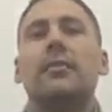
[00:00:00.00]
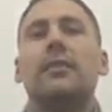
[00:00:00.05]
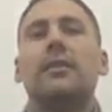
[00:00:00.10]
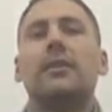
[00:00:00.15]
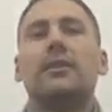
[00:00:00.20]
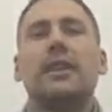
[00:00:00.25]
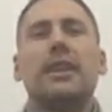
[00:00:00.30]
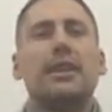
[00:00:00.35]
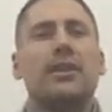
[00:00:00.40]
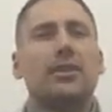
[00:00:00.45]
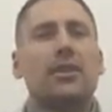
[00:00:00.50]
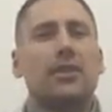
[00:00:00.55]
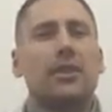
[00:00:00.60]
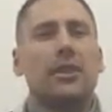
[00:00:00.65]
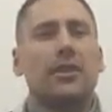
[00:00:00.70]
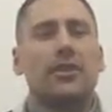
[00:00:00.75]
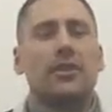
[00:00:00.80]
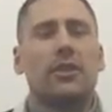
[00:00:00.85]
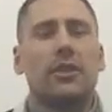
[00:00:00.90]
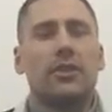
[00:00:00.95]
seen
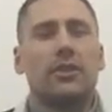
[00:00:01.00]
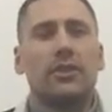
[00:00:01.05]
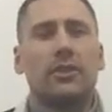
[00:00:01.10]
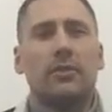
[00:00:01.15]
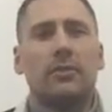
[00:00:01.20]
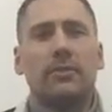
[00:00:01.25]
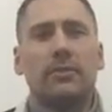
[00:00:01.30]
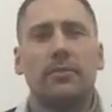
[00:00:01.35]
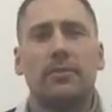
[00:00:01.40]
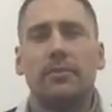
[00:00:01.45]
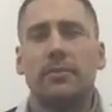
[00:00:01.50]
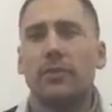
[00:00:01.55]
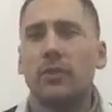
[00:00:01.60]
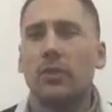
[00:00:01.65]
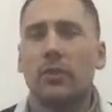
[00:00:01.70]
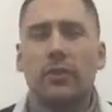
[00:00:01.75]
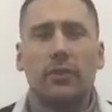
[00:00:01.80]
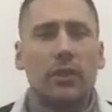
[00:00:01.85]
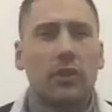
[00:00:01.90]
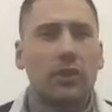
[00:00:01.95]
as some
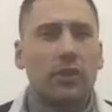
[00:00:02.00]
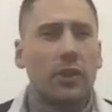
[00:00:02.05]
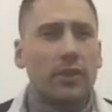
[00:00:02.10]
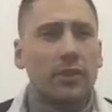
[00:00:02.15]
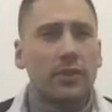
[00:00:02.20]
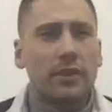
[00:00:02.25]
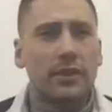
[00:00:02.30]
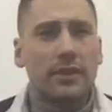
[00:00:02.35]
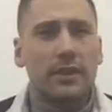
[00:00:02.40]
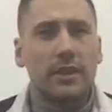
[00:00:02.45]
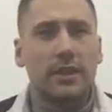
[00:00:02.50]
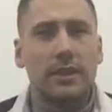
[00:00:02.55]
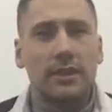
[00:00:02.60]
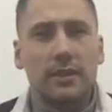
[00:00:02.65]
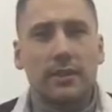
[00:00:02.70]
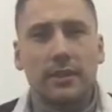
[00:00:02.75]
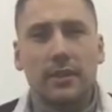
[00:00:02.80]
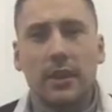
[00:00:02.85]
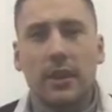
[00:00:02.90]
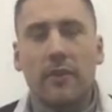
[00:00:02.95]
sort of currency,
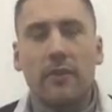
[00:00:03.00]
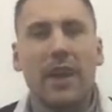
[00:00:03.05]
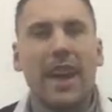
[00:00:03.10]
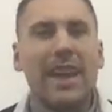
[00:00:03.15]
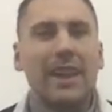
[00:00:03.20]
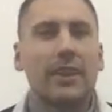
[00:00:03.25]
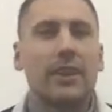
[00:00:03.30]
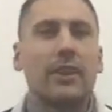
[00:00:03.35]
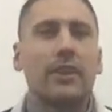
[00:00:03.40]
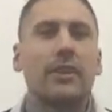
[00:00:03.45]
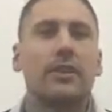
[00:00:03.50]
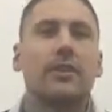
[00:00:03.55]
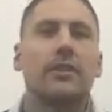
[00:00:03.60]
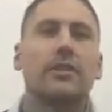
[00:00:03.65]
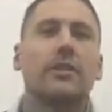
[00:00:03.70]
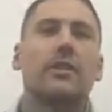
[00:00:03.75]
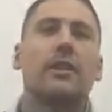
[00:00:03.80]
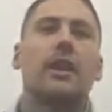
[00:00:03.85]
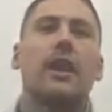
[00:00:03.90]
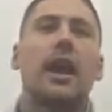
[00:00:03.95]
a value.
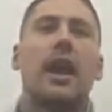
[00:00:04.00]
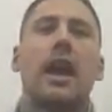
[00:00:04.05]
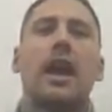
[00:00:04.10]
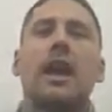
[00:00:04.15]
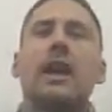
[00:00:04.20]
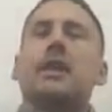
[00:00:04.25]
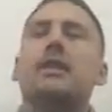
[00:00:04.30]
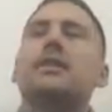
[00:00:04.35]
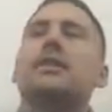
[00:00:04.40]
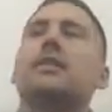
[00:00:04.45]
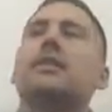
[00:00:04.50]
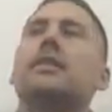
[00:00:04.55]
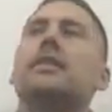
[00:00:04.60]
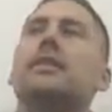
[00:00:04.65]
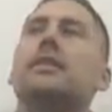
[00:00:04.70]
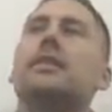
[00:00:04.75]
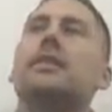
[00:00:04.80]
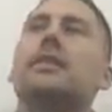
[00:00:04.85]
And